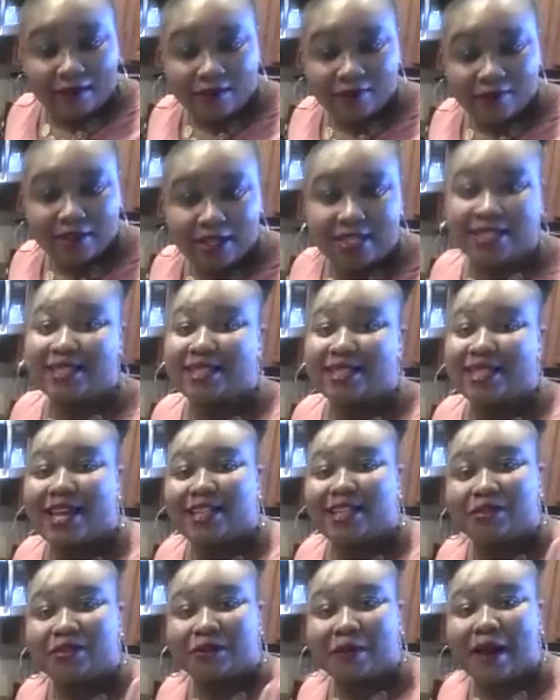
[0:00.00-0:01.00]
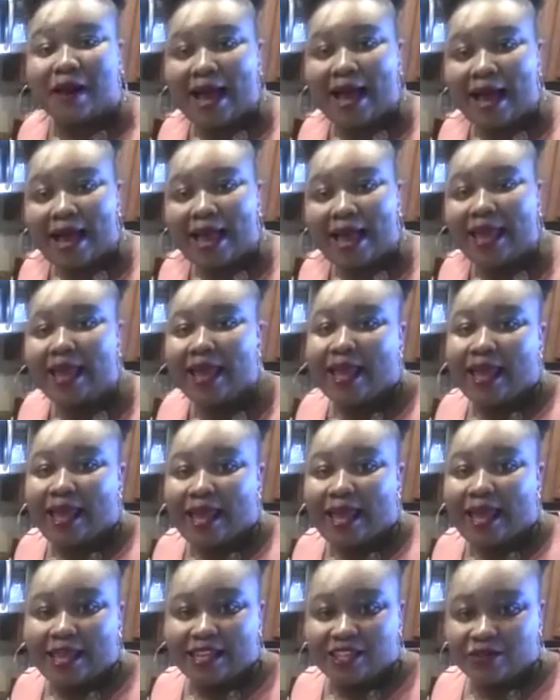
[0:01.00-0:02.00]
because it's not too hot and
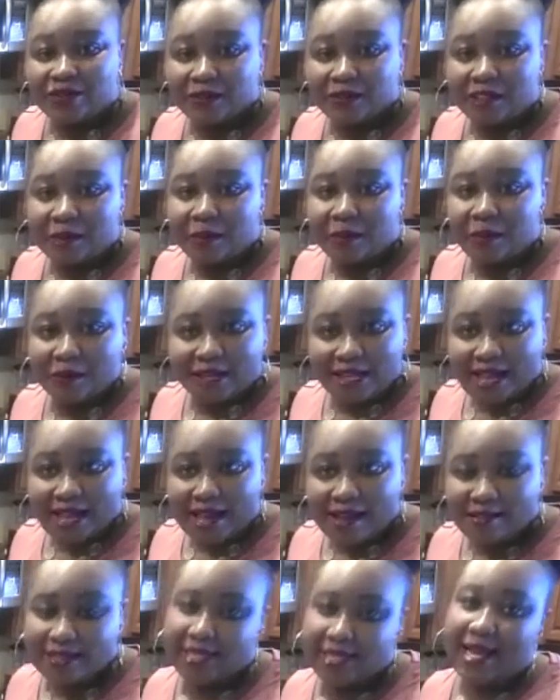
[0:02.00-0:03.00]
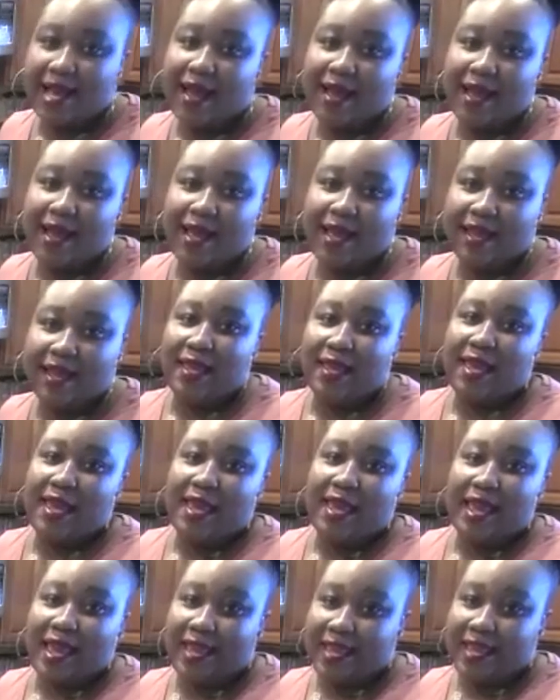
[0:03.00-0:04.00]
it's really pretty outside.
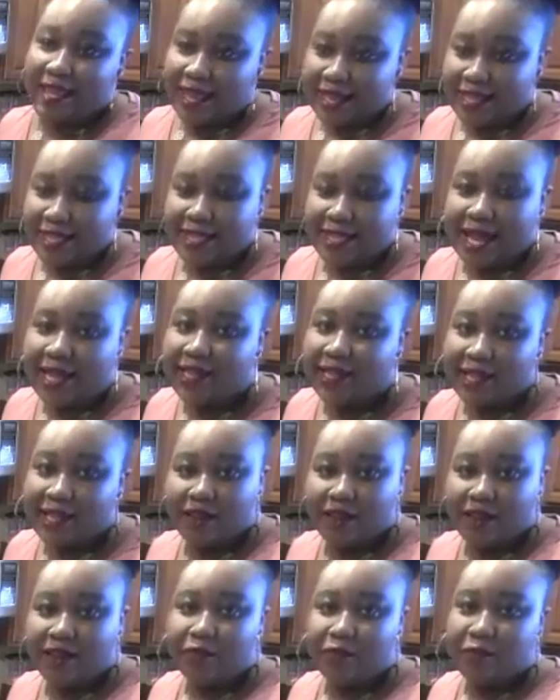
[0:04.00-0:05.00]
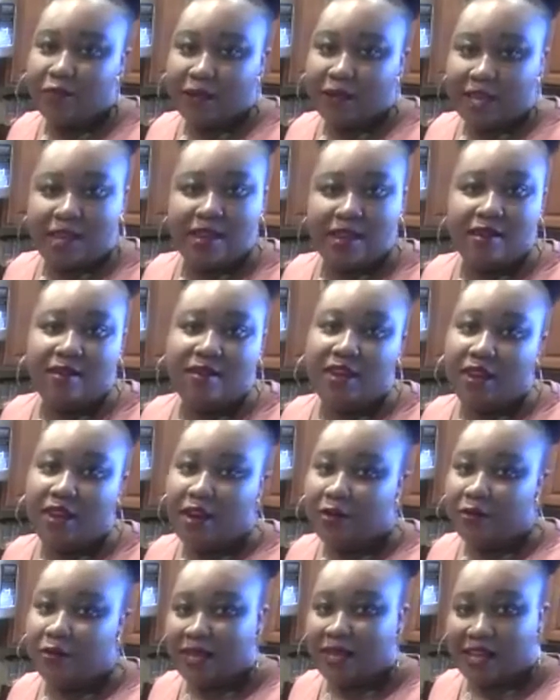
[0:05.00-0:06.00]
And yes, I love when, we
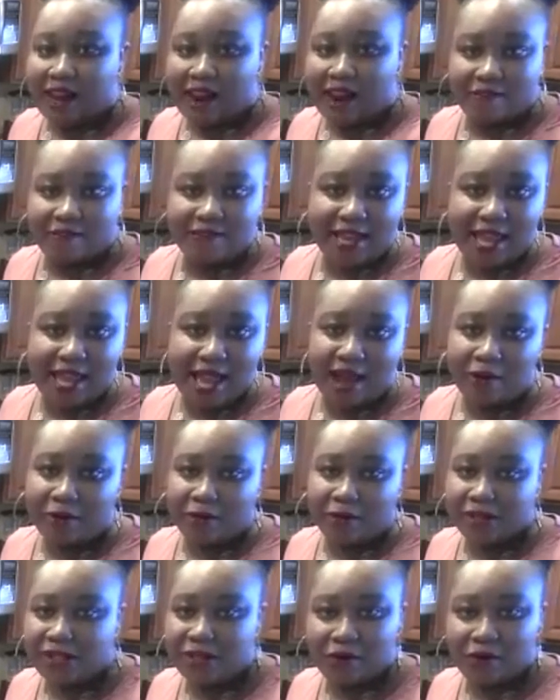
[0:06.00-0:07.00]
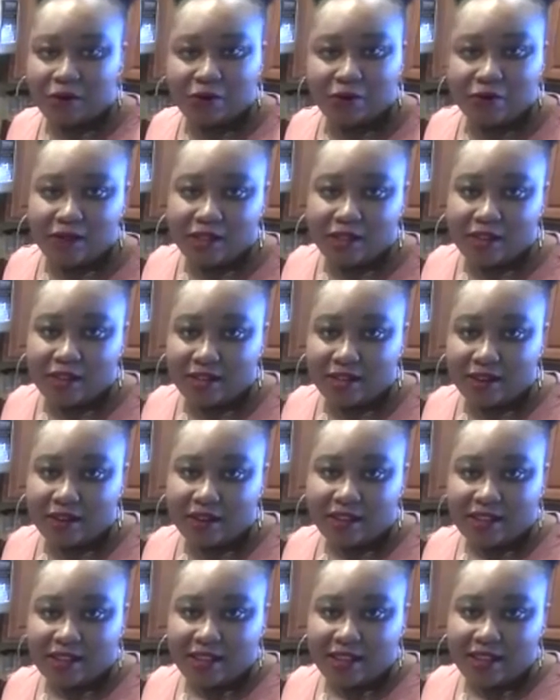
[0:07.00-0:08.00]
get our flowers going, and,
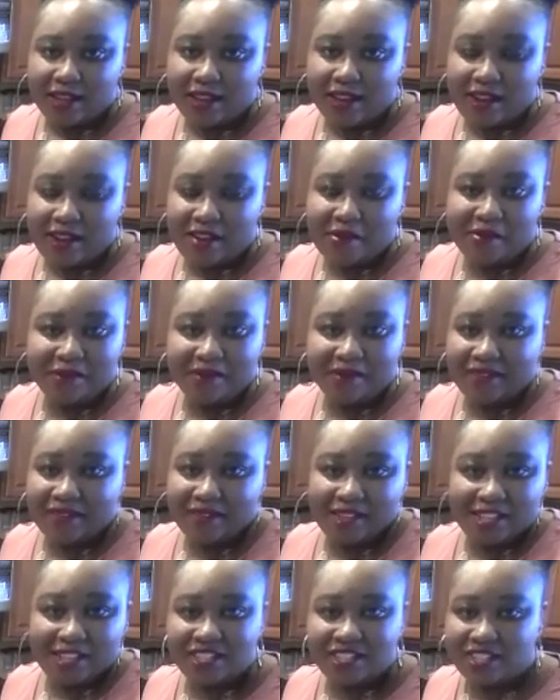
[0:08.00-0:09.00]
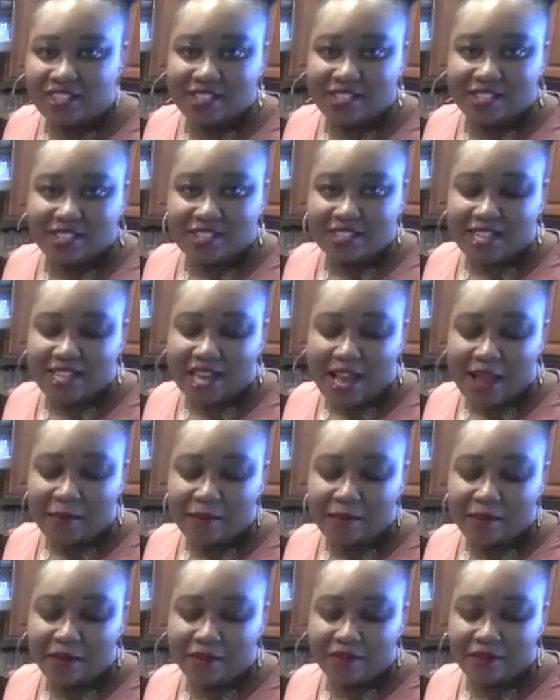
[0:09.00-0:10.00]
it's just a time
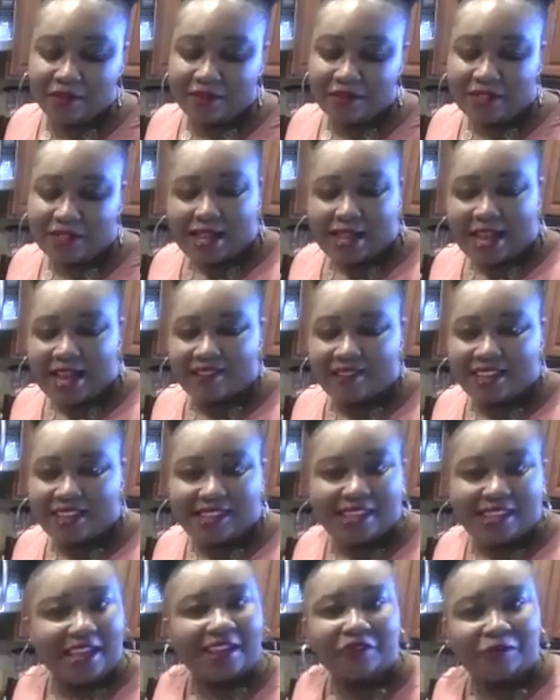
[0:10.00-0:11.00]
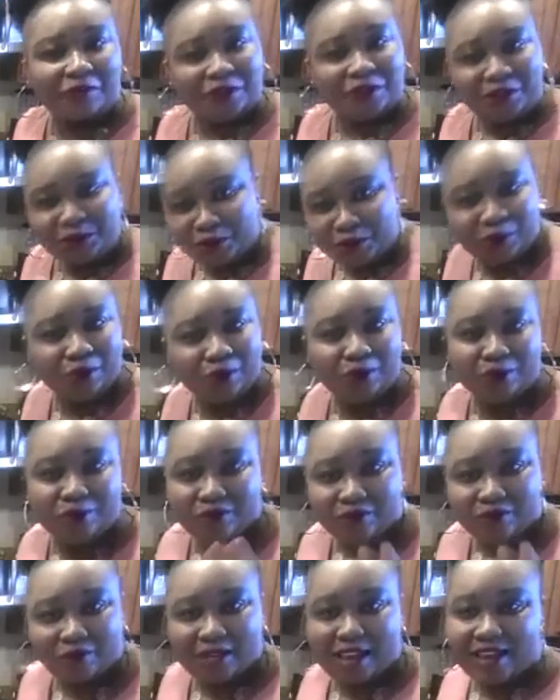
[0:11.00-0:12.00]
of, I think, like renewal
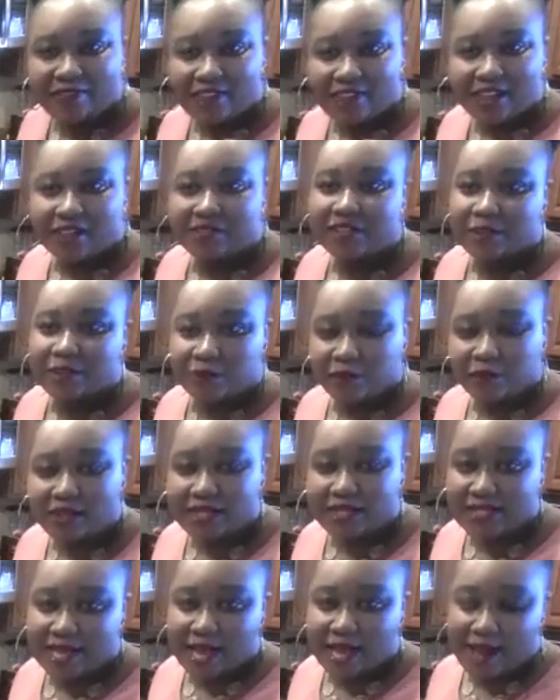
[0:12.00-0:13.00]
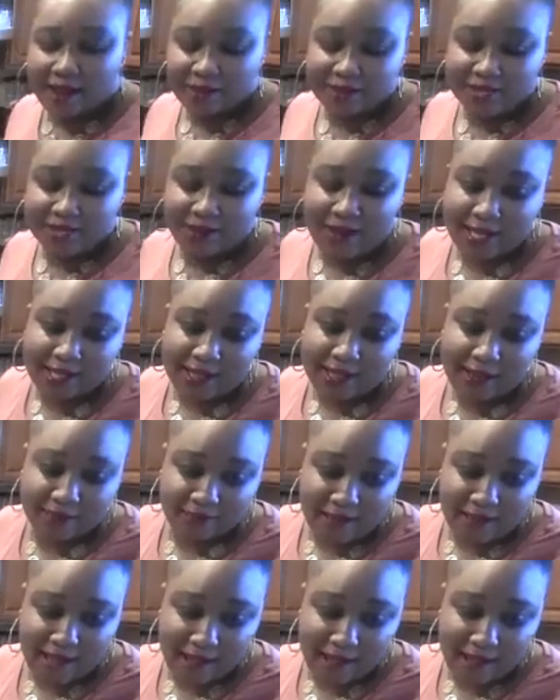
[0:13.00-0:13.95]
when I think of springtime. So I love that.